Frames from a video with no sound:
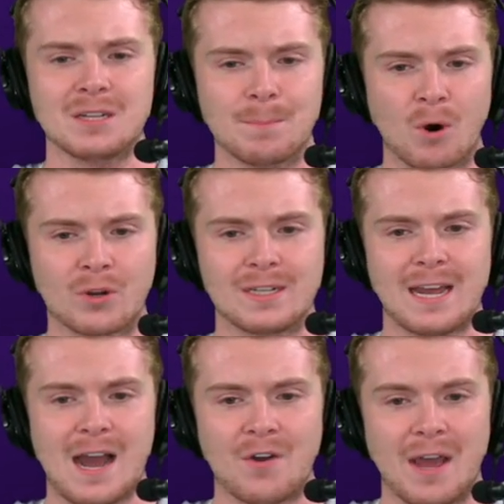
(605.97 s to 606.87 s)
He broke it
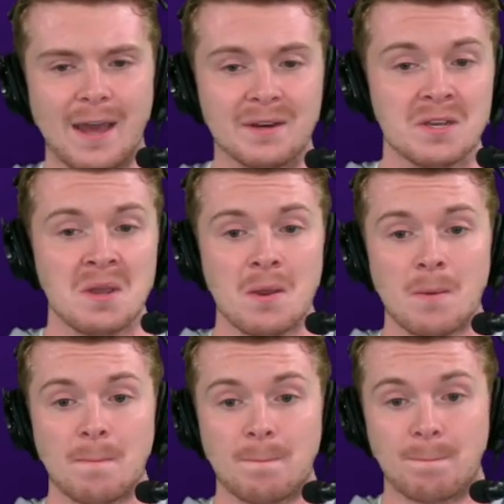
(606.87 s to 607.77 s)
down on
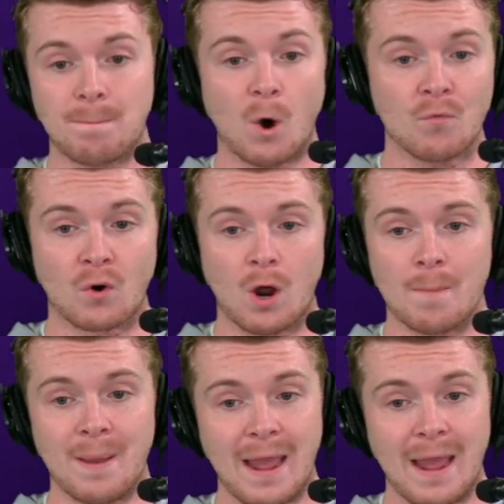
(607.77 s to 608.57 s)
overall